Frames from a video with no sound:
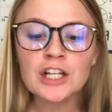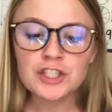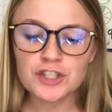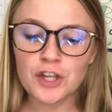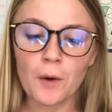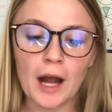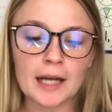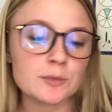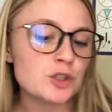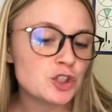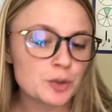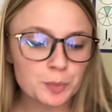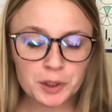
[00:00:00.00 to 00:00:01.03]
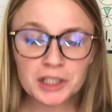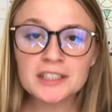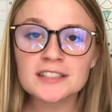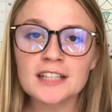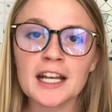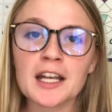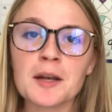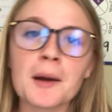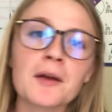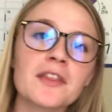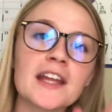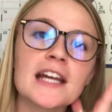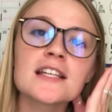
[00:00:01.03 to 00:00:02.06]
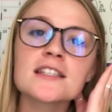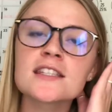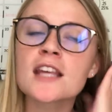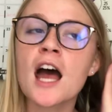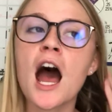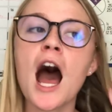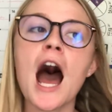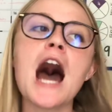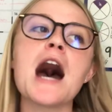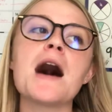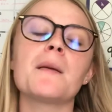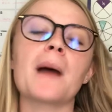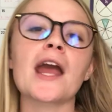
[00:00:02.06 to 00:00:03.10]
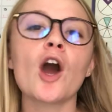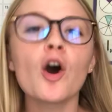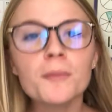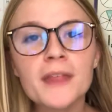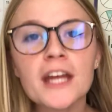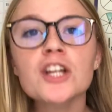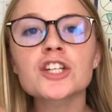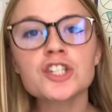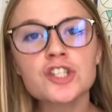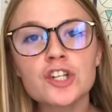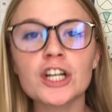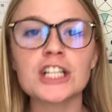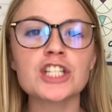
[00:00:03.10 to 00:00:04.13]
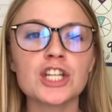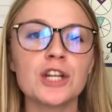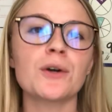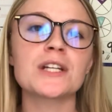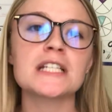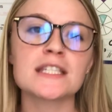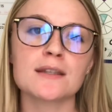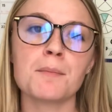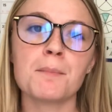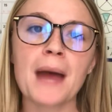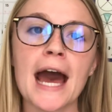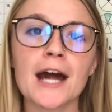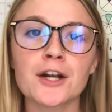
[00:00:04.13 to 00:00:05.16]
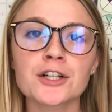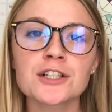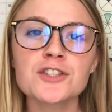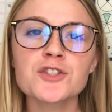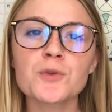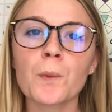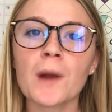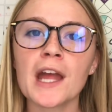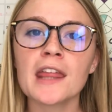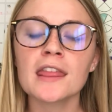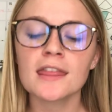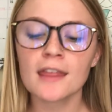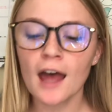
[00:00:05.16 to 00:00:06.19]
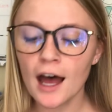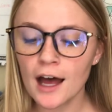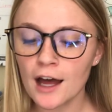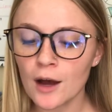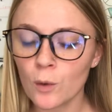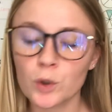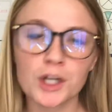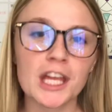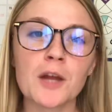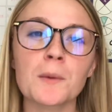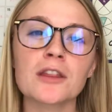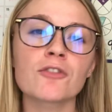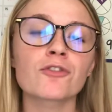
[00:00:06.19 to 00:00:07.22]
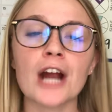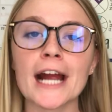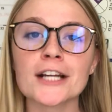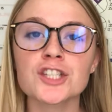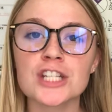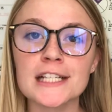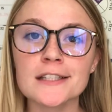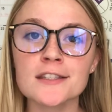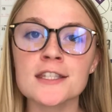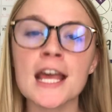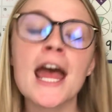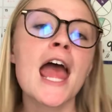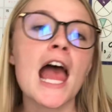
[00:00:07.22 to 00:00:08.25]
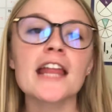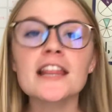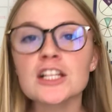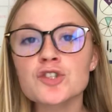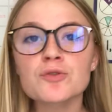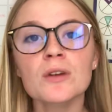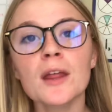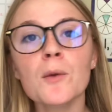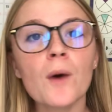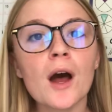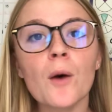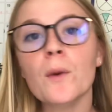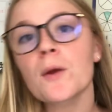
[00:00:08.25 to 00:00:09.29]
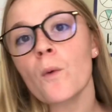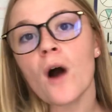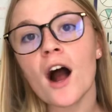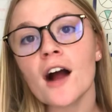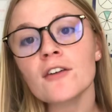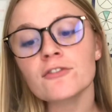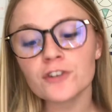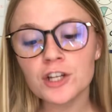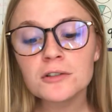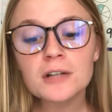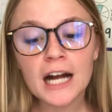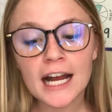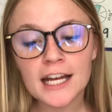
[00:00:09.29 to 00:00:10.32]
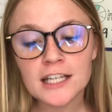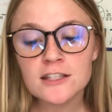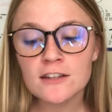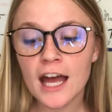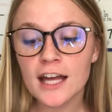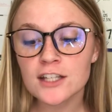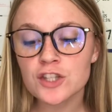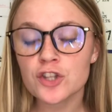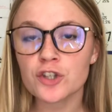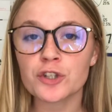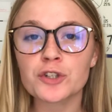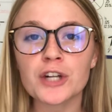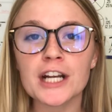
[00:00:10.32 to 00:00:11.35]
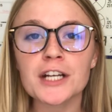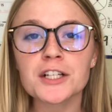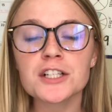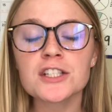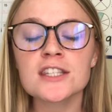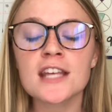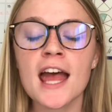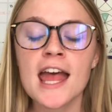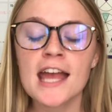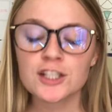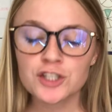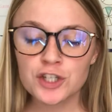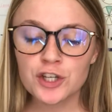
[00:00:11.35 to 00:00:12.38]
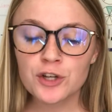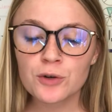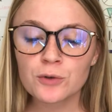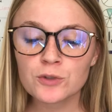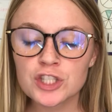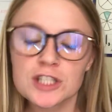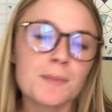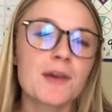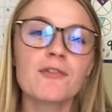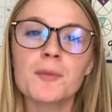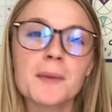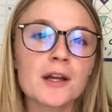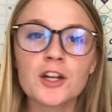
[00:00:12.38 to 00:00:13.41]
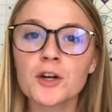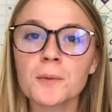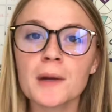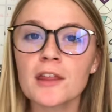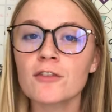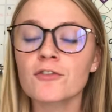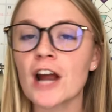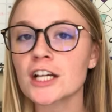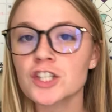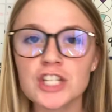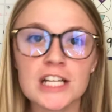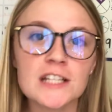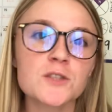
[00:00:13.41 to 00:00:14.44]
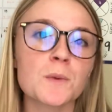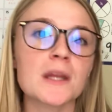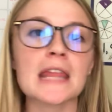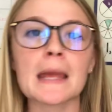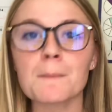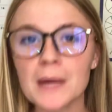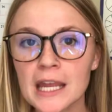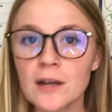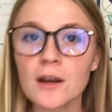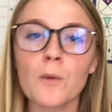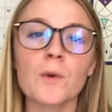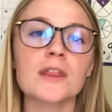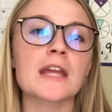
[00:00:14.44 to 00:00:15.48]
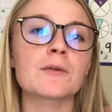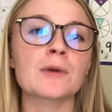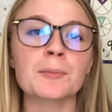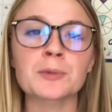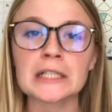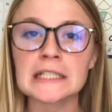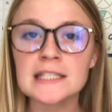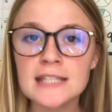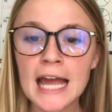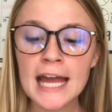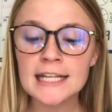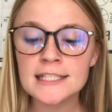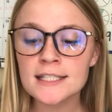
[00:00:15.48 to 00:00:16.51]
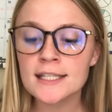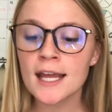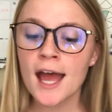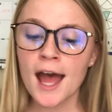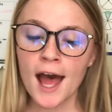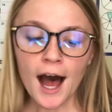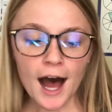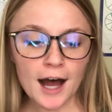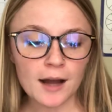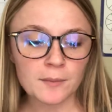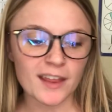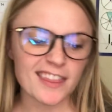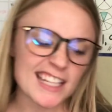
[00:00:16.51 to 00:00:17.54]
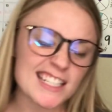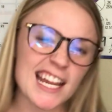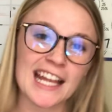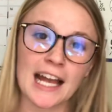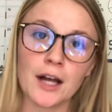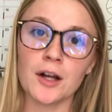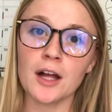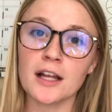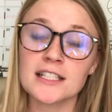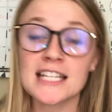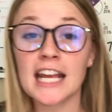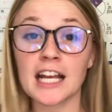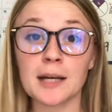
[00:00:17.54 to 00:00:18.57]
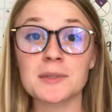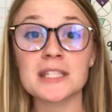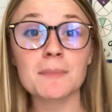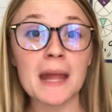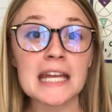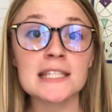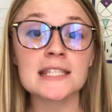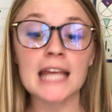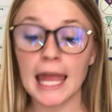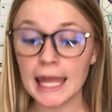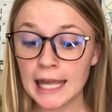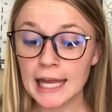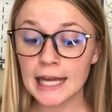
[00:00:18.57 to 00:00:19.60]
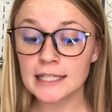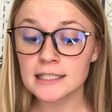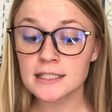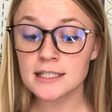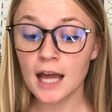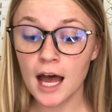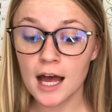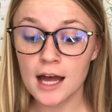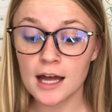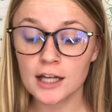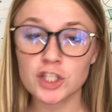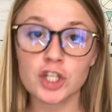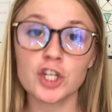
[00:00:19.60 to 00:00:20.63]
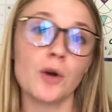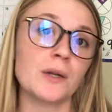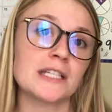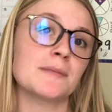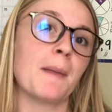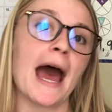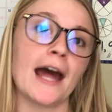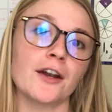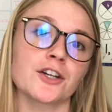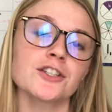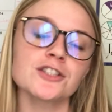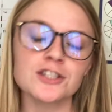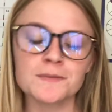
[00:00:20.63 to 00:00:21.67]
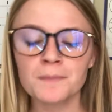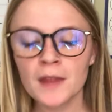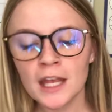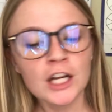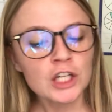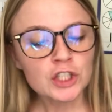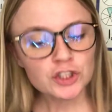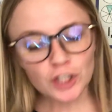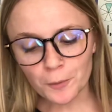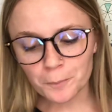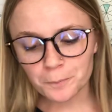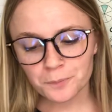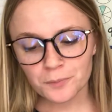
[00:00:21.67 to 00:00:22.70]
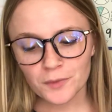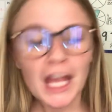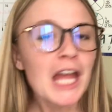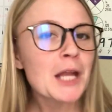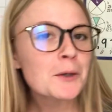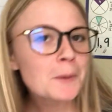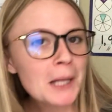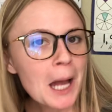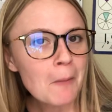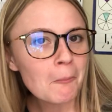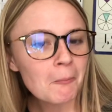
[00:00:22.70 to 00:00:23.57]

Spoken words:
So I'm super excited about this. I hope that you're starting to notice some patterns with working with fractions, and that's really what we want for you guys as third graders, to just be familiar with fractions, what they mean, what they represent, that they take up space, and to notice patterns. So here we go.